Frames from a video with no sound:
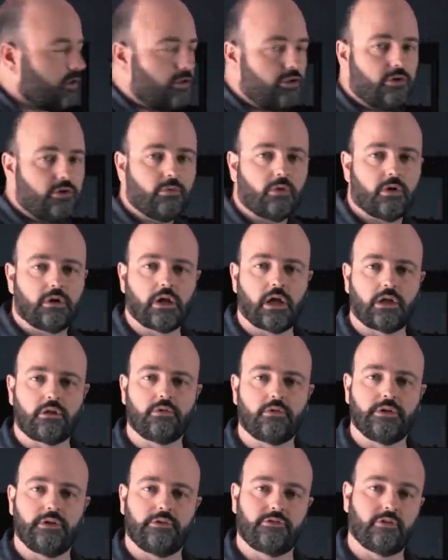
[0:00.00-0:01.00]
you are not
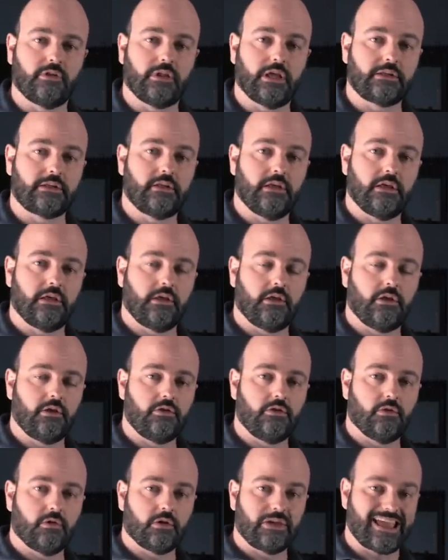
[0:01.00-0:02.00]
only selecting
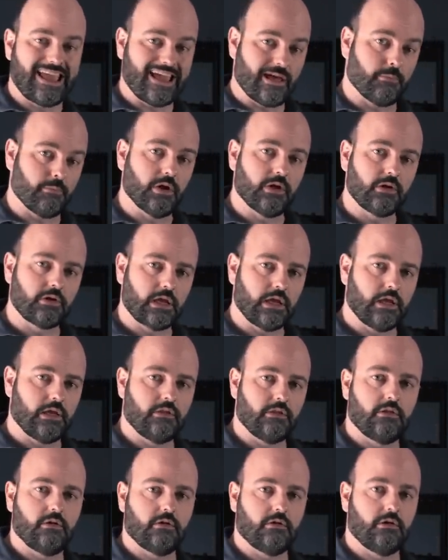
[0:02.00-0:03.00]
your gamma,
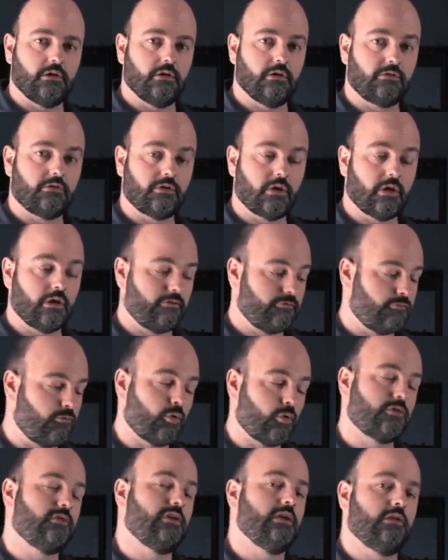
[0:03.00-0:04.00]
and there is a
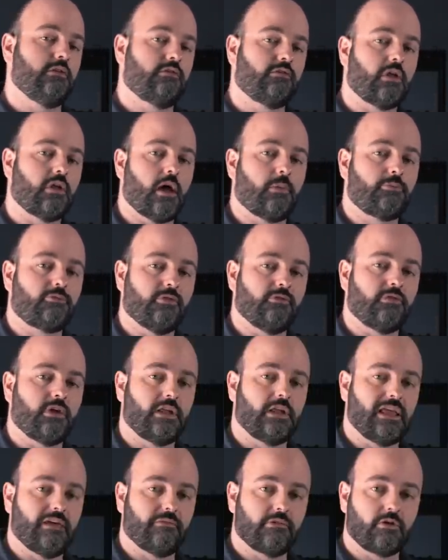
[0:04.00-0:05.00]
14 stops of
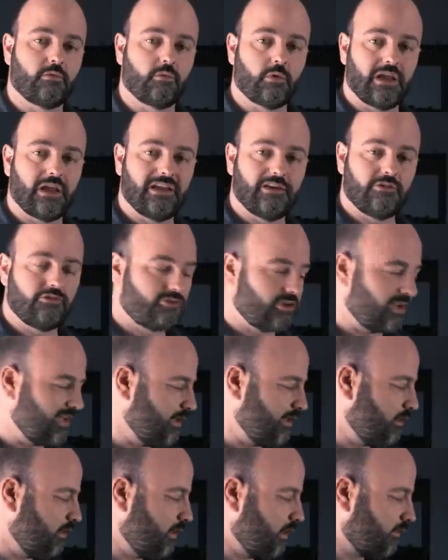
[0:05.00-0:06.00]
dynamic range
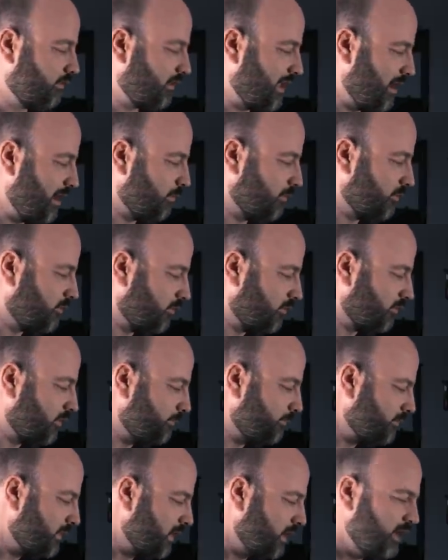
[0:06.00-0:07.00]
in this camera
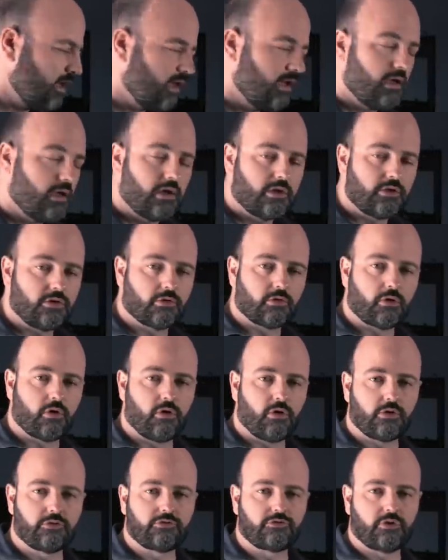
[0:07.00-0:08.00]
system, you're
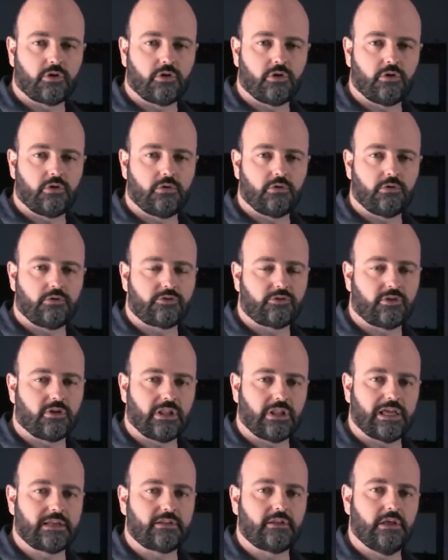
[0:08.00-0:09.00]
also
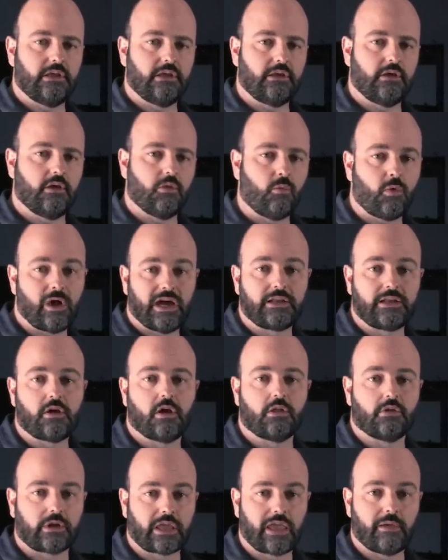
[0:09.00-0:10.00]
selecting wide
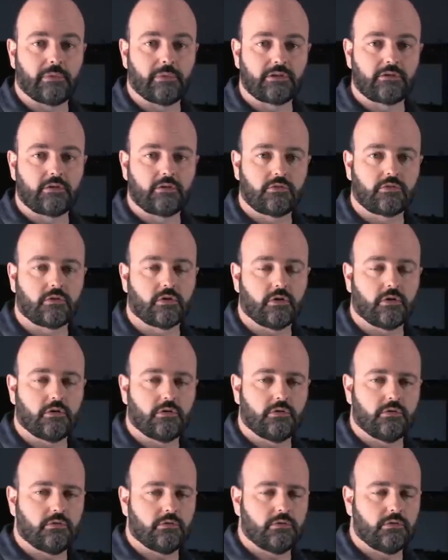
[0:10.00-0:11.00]
color gamut.
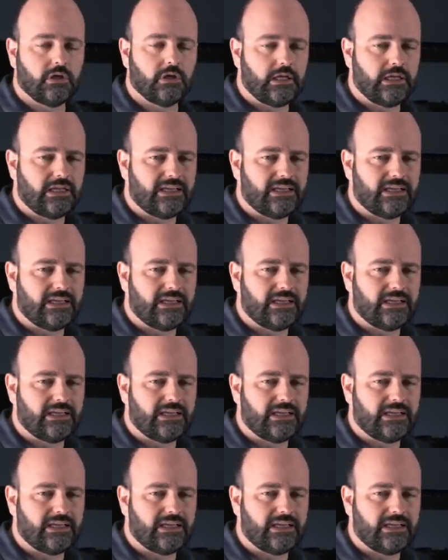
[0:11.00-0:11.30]
So